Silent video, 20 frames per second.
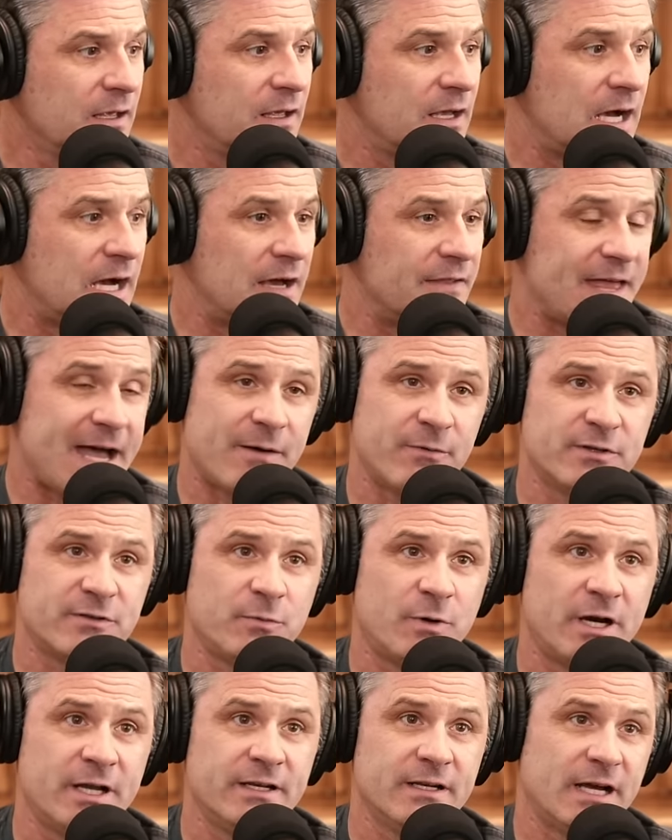Uh, that
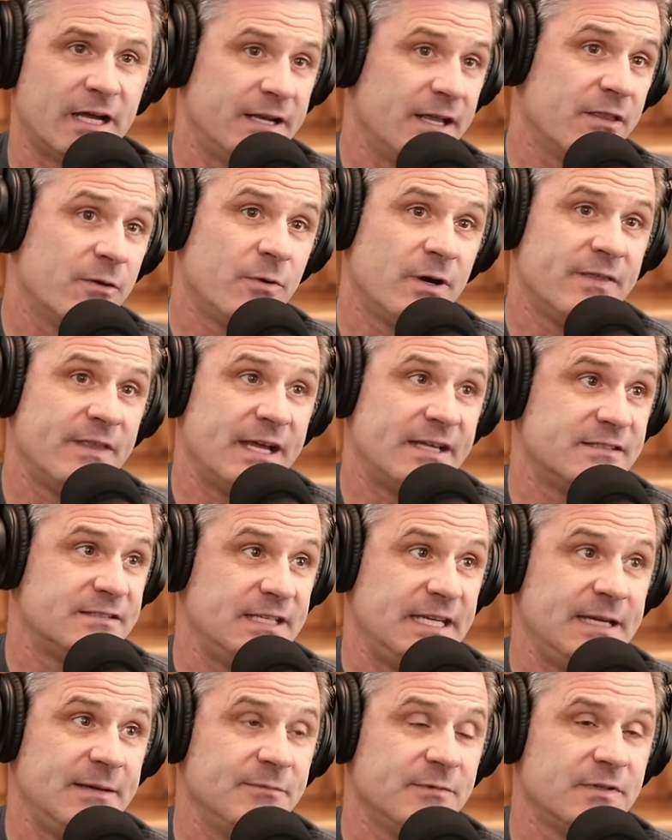was one. Another one that
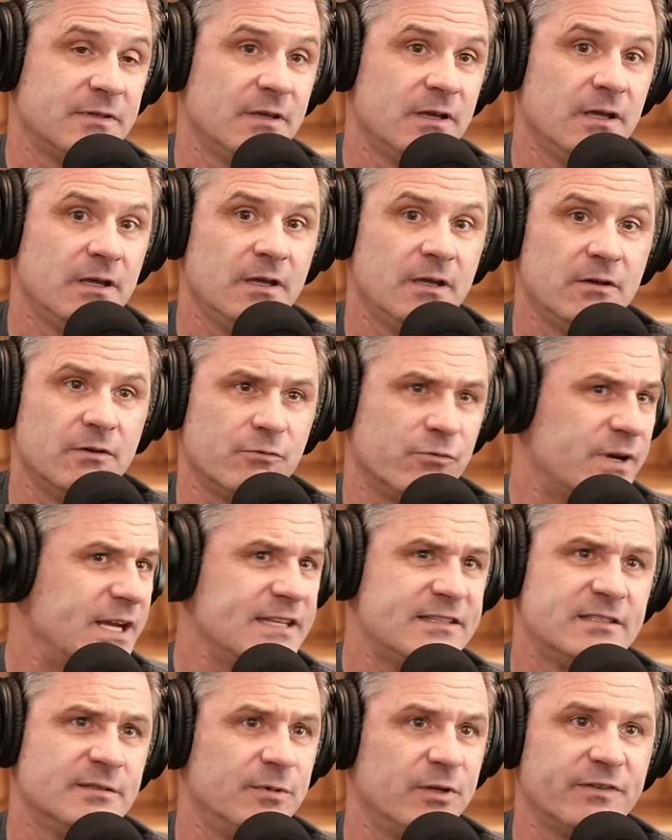seemed
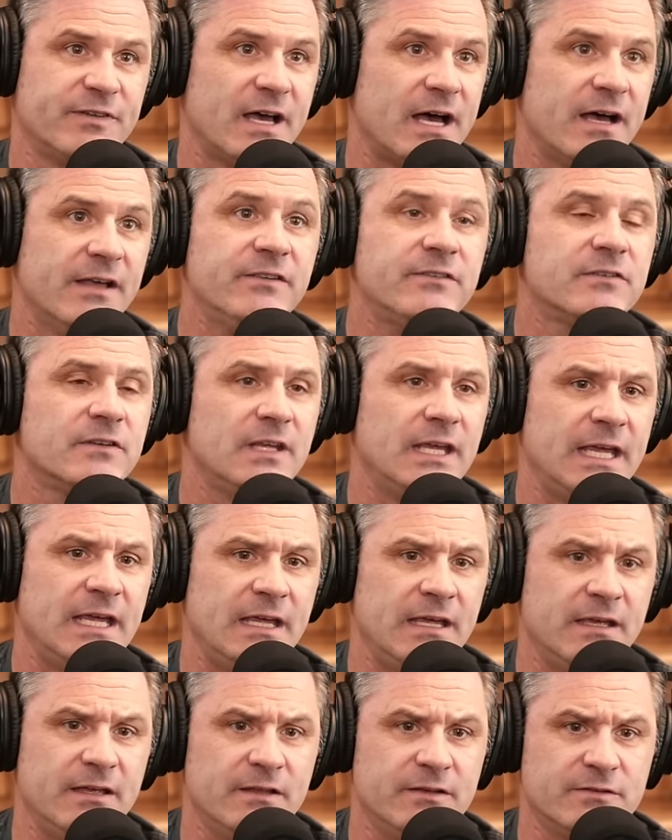reasonable to us
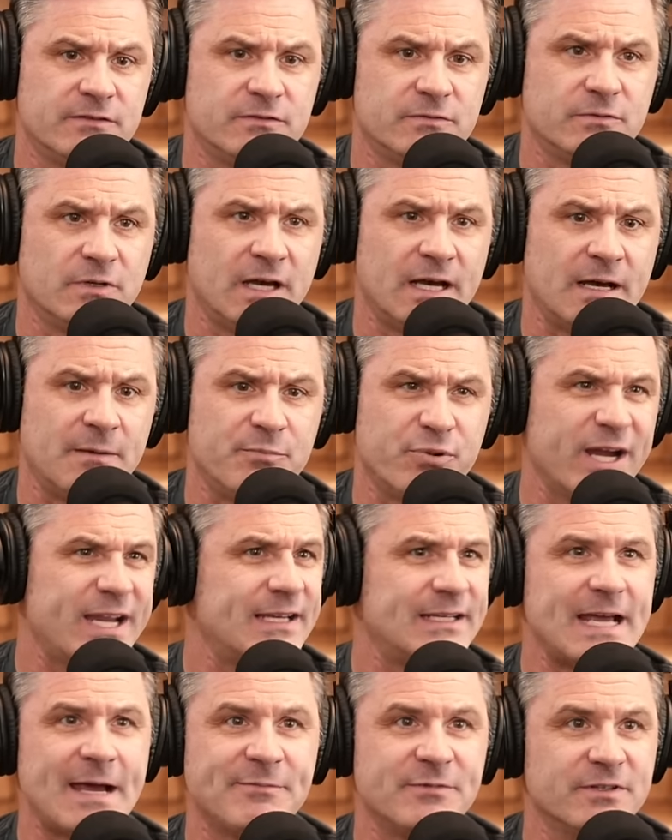is uh,
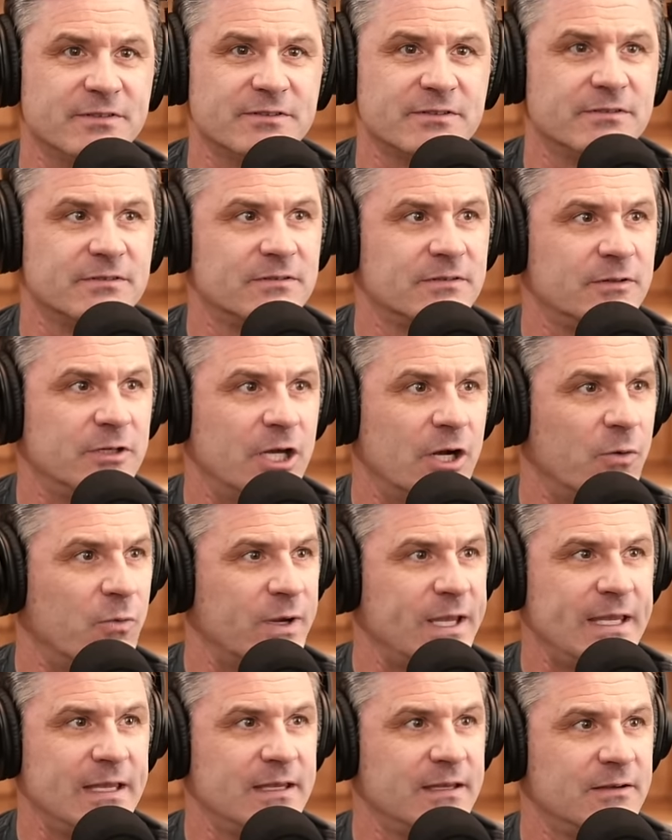brake adapters. You know,
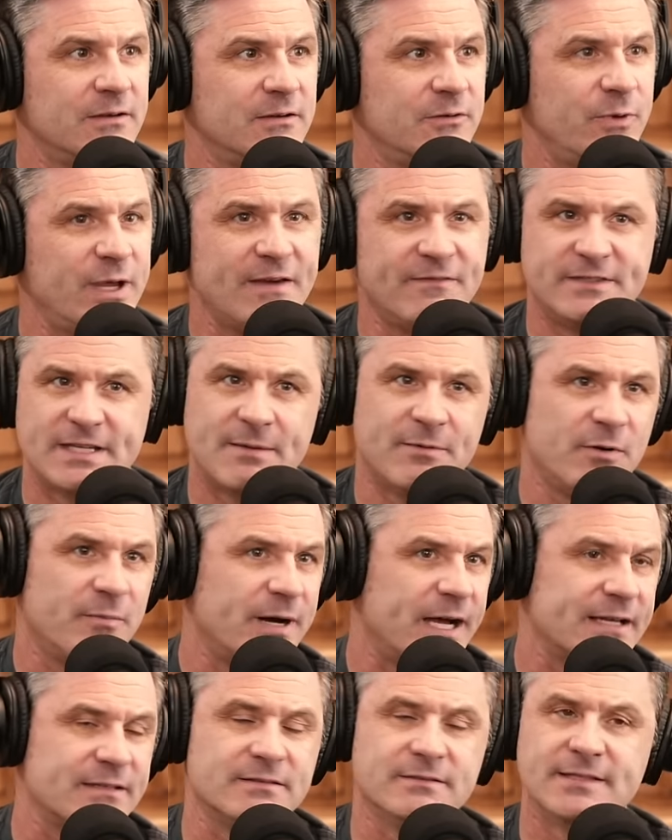we we have demo
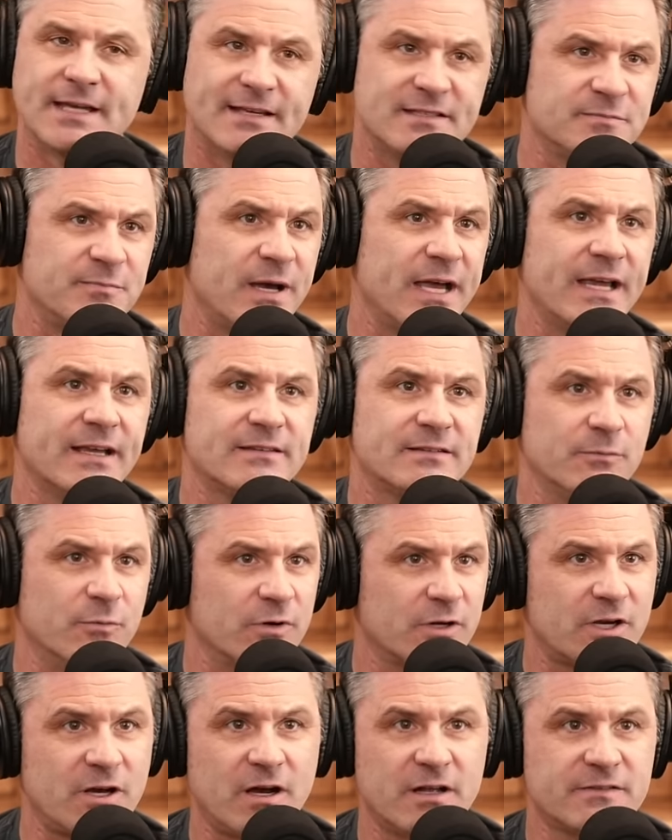bikes and test bikes, and
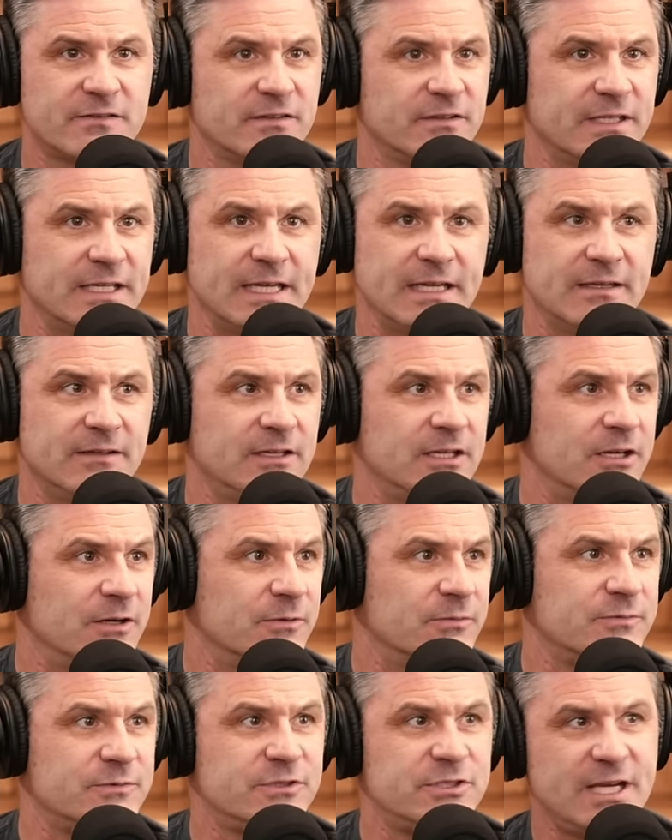we're constantly you
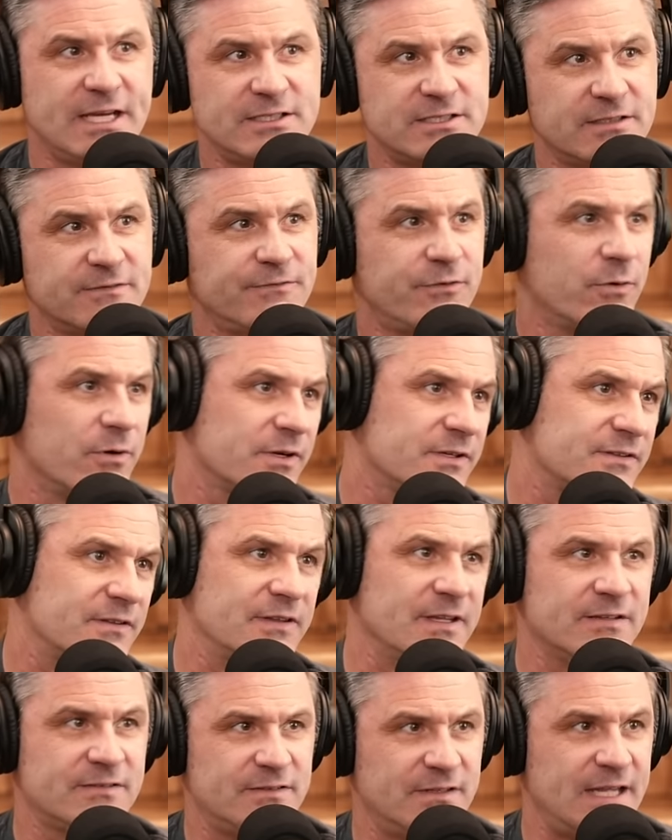know changing forks
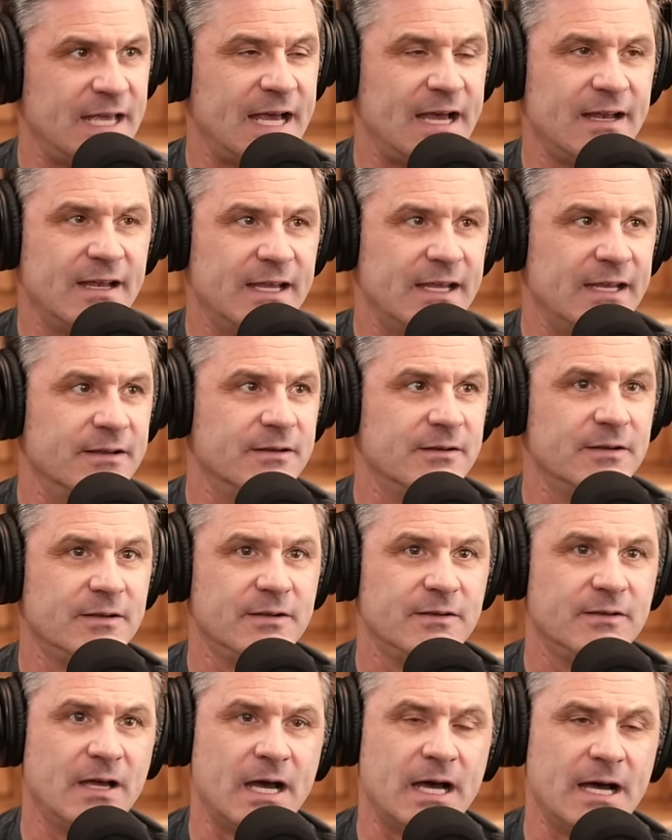and this and that, and
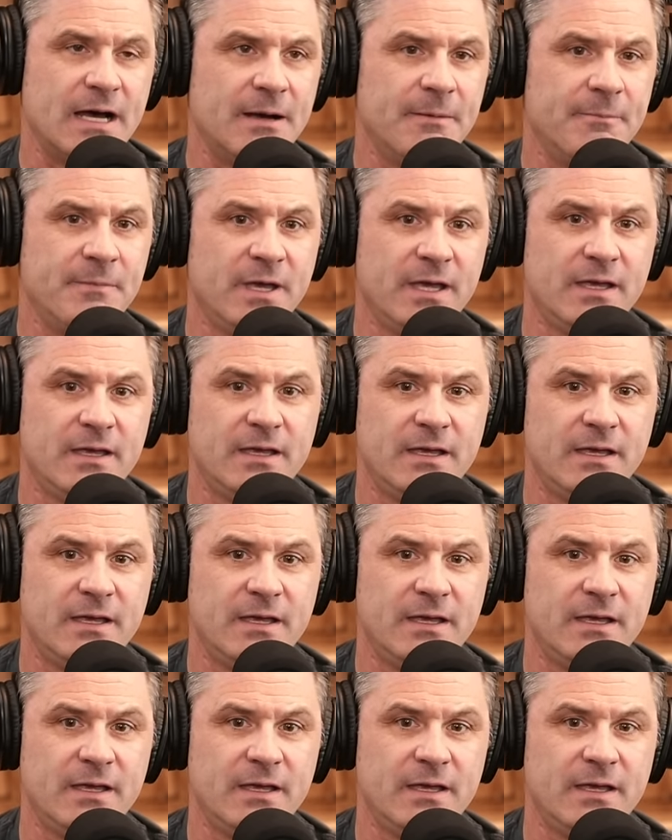um,